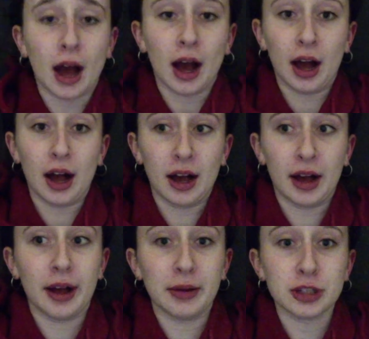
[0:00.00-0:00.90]
Uh,
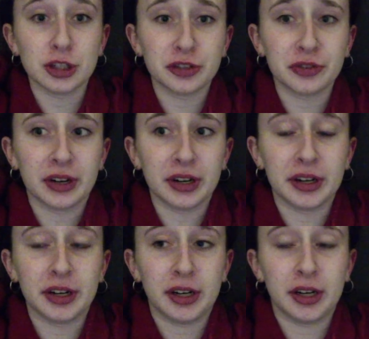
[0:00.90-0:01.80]
I was also
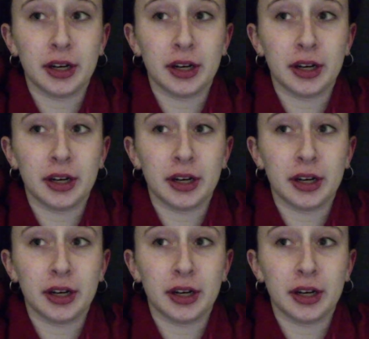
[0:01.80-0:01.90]
very